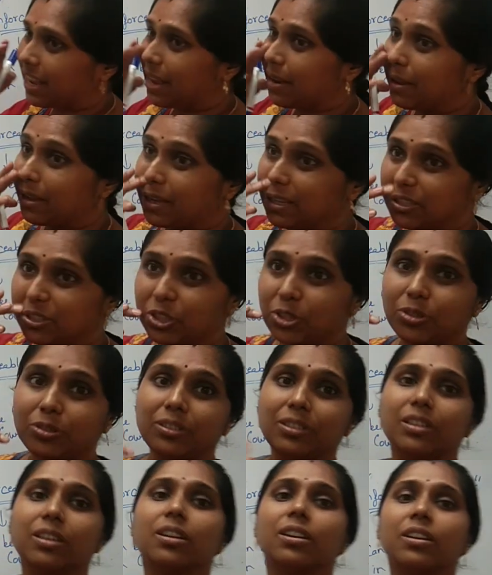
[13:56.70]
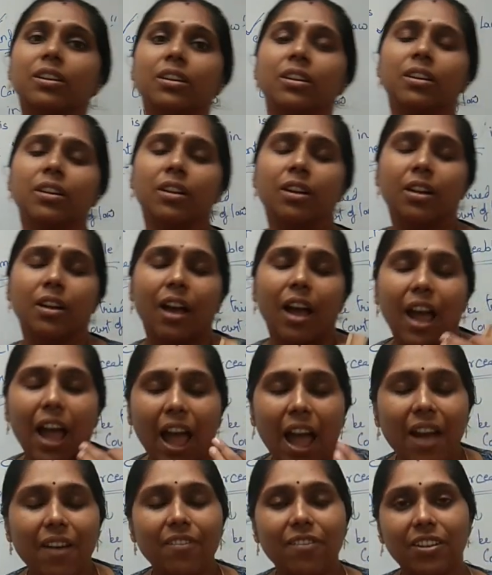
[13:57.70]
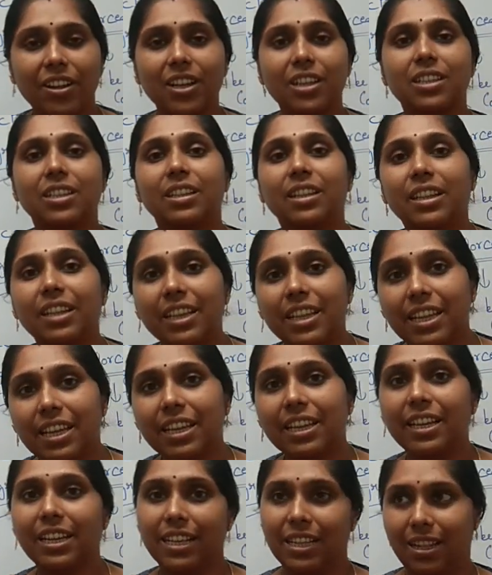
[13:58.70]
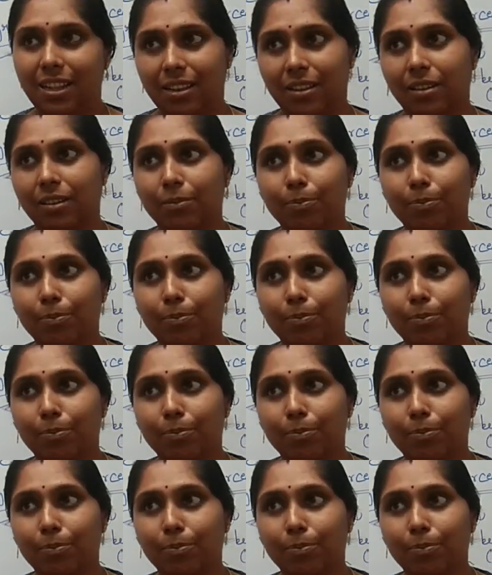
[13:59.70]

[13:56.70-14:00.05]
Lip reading: It should have a legal,